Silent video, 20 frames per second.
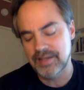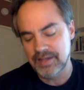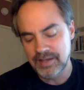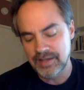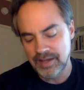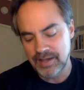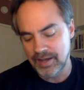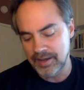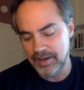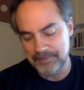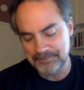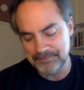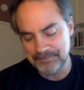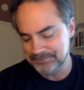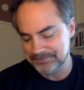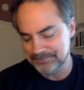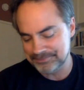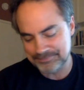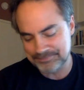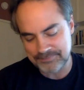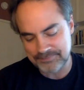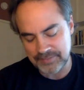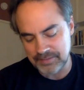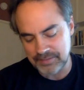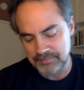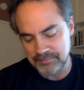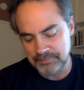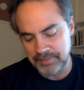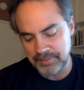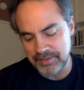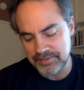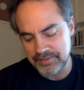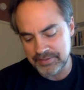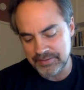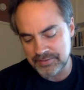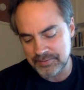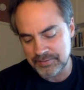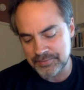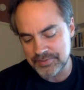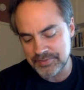But in
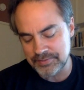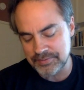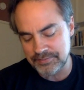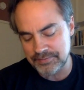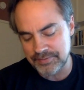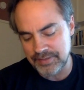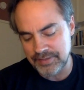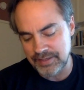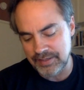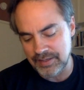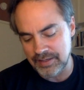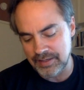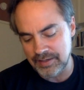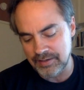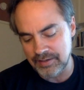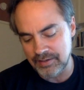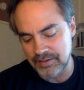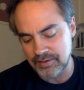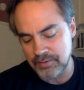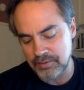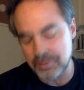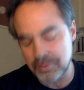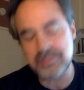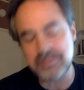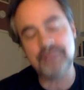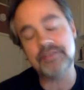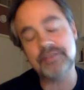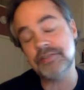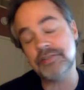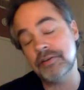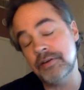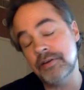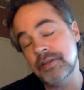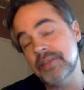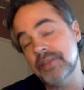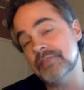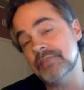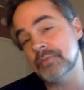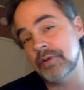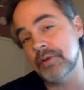terms of the question of
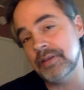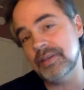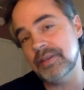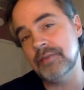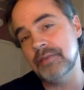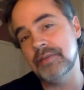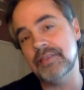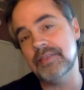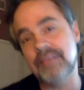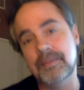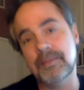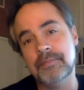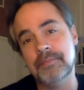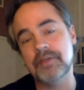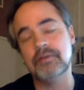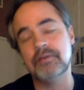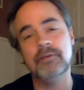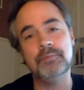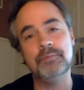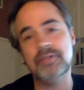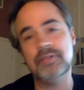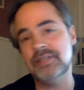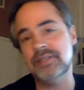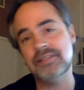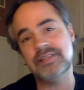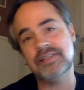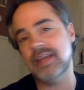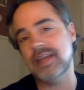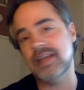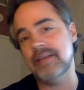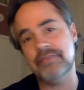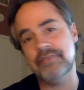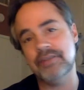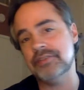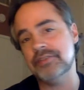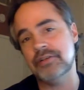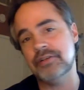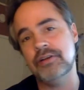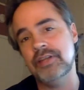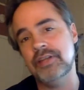attorneys working with them, the group didn't have an
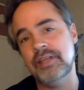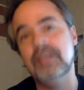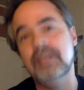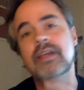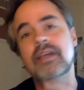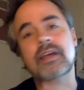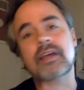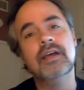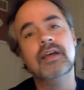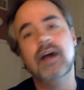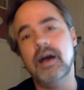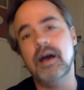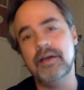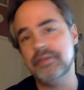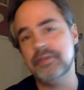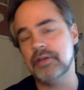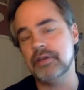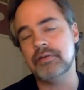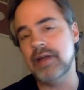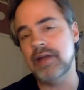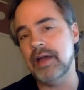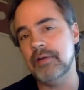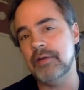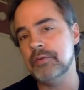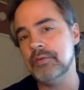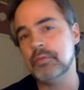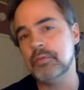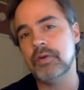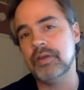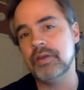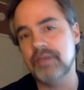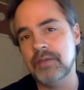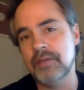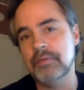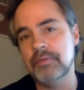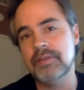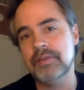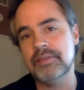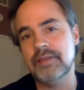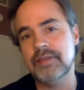attorney on the ground working
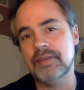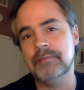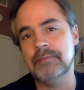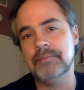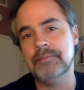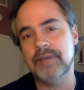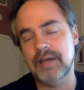with them.